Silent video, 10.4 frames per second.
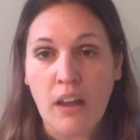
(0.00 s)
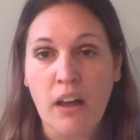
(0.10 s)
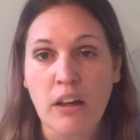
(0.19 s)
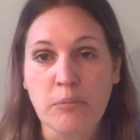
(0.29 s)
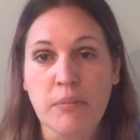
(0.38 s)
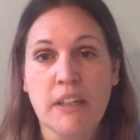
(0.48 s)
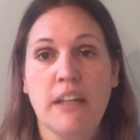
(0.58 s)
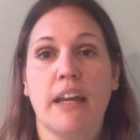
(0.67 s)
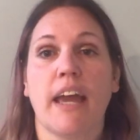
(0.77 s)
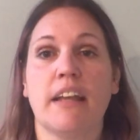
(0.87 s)
Um,
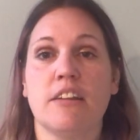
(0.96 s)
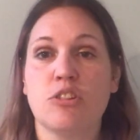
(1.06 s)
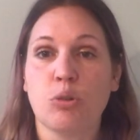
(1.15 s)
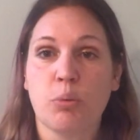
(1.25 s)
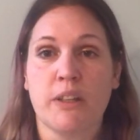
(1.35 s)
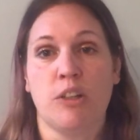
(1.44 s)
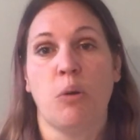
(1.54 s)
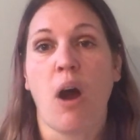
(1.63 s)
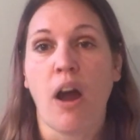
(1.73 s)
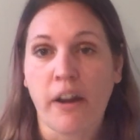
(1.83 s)
and so when
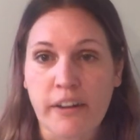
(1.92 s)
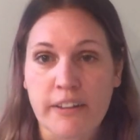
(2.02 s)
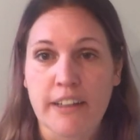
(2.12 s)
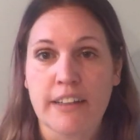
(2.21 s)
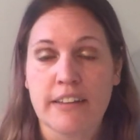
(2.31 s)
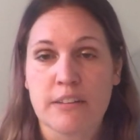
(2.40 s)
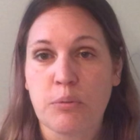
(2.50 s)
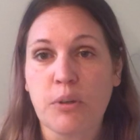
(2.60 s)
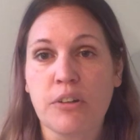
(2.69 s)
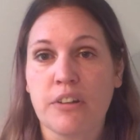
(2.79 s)
you are in
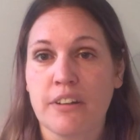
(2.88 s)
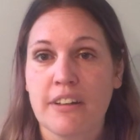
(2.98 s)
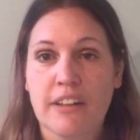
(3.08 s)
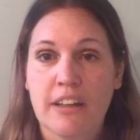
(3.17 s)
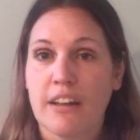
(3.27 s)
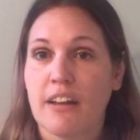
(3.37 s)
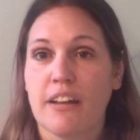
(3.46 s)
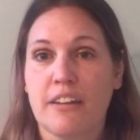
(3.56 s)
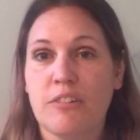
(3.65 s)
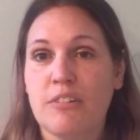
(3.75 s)
this world,
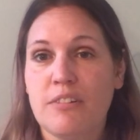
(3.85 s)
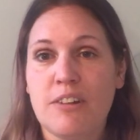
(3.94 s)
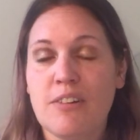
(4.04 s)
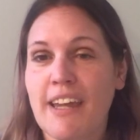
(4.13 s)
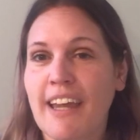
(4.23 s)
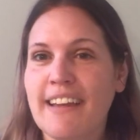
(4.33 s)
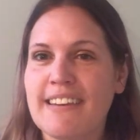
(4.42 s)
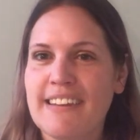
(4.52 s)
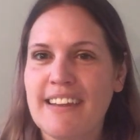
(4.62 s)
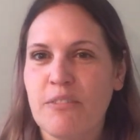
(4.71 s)
you you can't
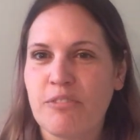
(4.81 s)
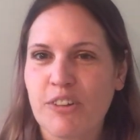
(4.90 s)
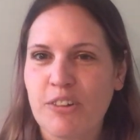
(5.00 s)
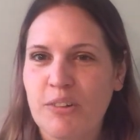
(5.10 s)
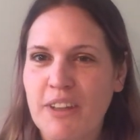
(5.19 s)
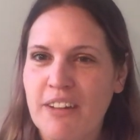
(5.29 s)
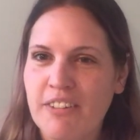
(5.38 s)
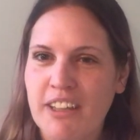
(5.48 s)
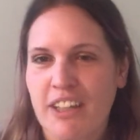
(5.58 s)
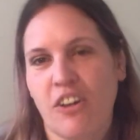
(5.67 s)
see them for who they
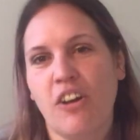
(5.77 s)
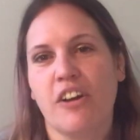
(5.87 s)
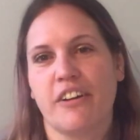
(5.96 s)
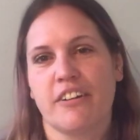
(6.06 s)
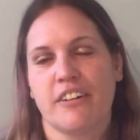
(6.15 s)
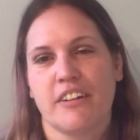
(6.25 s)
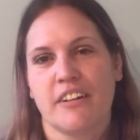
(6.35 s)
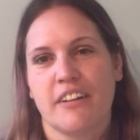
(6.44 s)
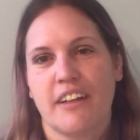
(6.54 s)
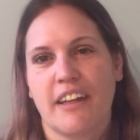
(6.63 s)
really are.
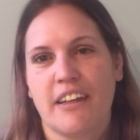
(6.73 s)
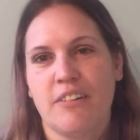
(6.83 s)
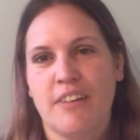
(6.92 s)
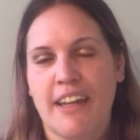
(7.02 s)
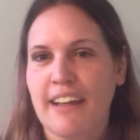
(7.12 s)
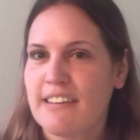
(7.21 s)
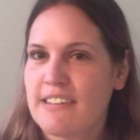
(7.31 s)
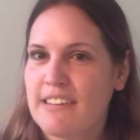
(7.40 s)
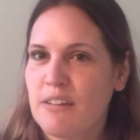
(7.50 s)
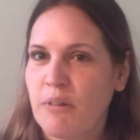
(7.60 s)
You can't see